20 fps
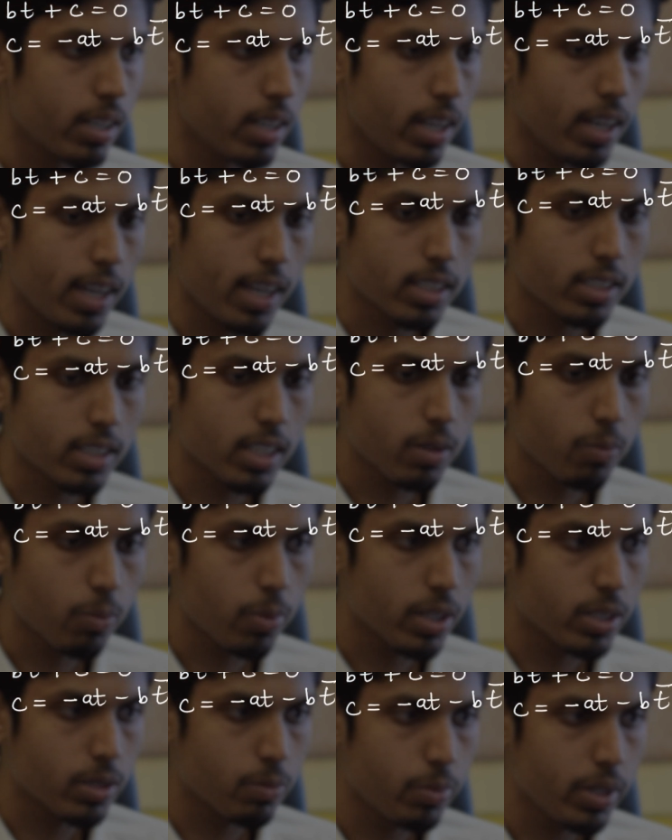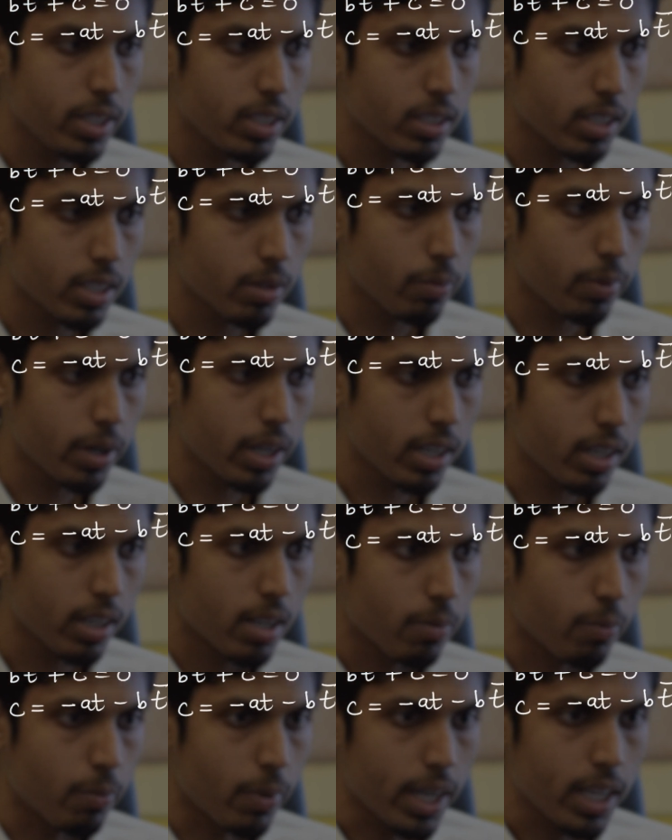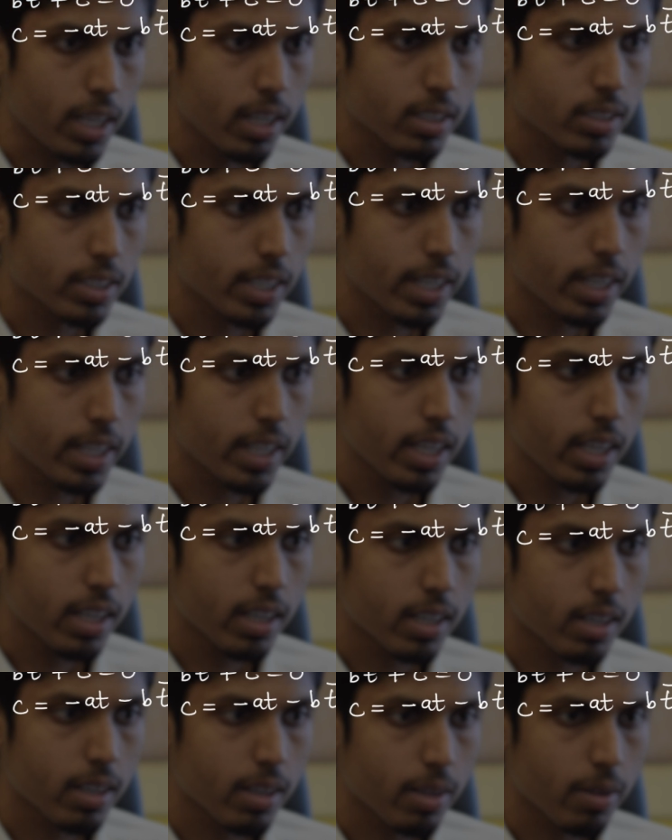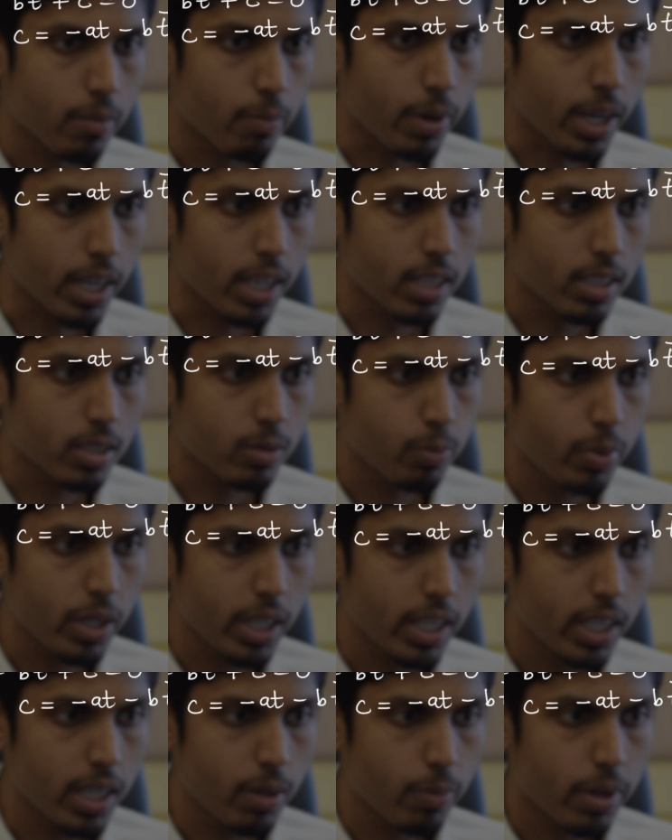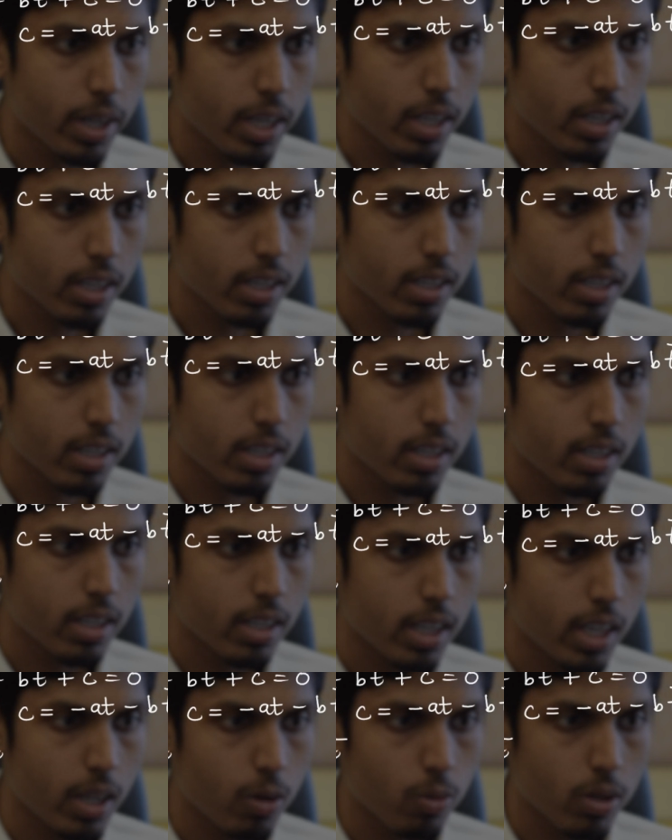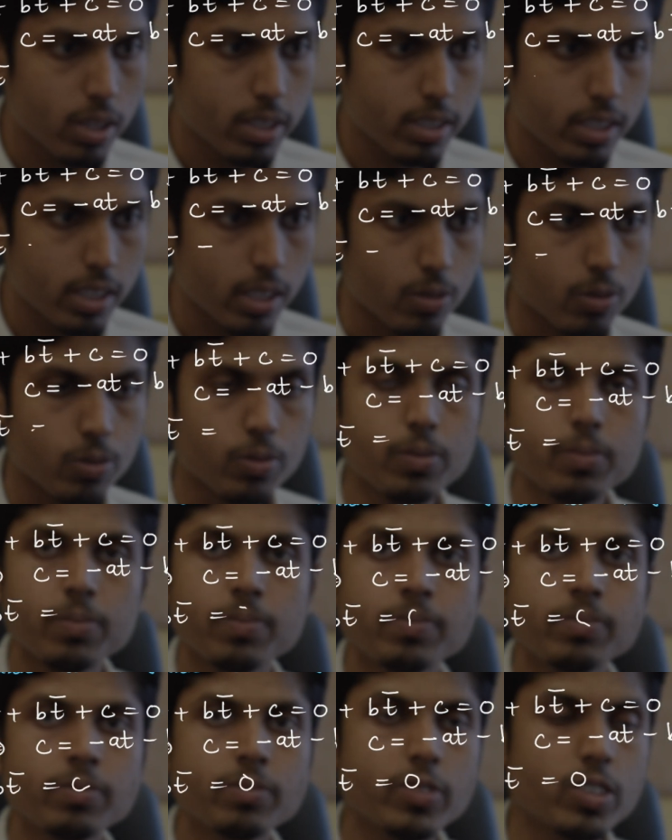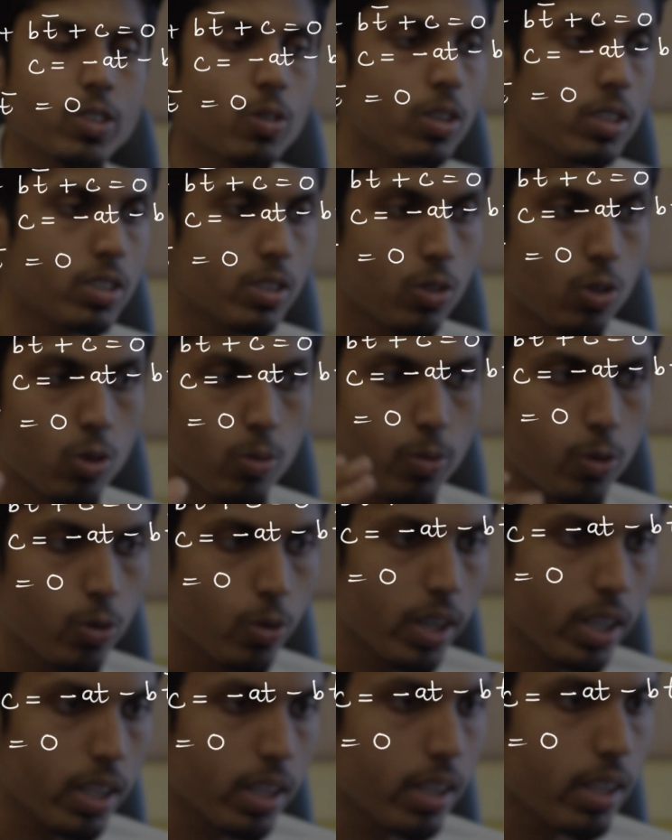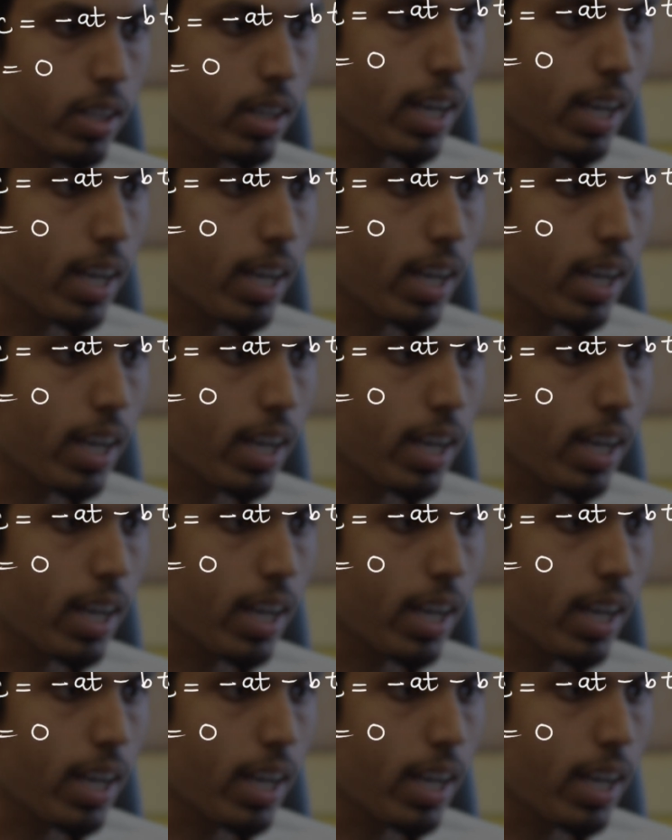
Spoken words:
az plus bz bar minus at minus bt bar equals 0. So let's group together the